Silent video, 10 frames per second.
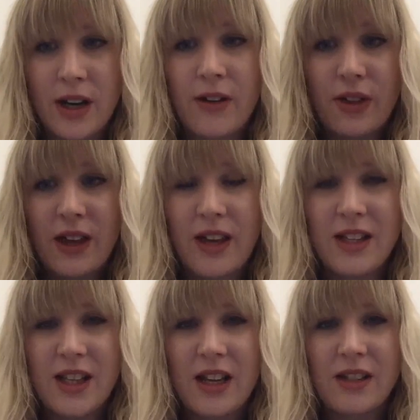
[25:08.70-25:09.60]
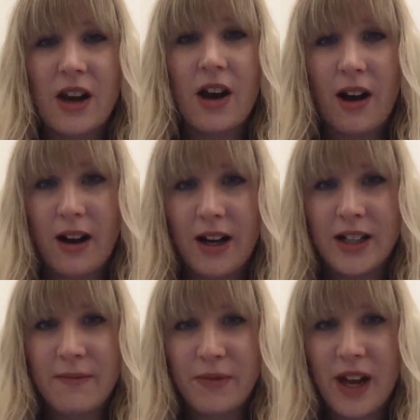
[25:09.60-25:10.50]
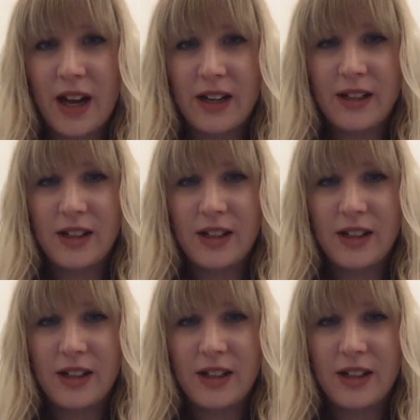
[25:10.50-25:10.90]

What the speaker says: You know, these things are hard, and